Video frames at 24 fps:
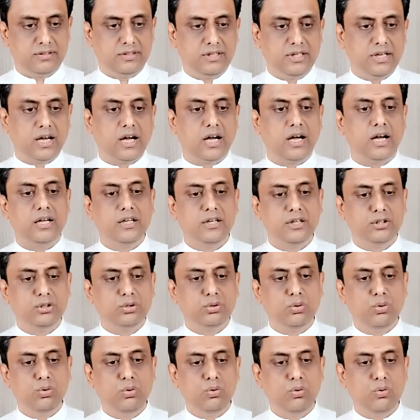
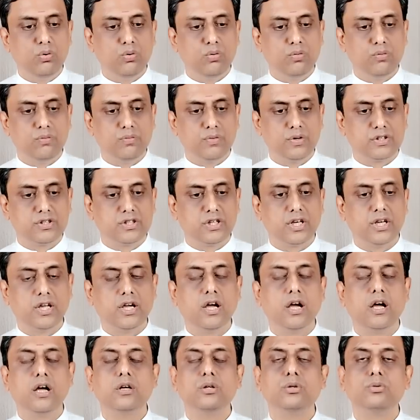Dhyayato
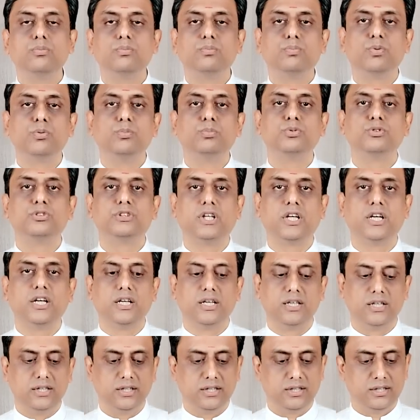Vishayan
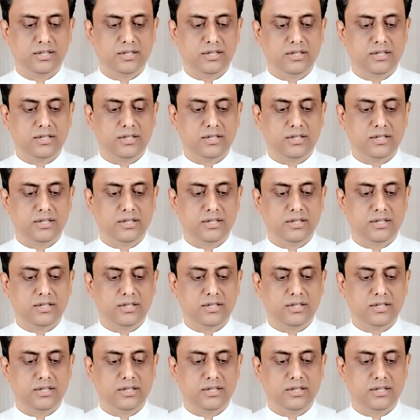Pumsaha,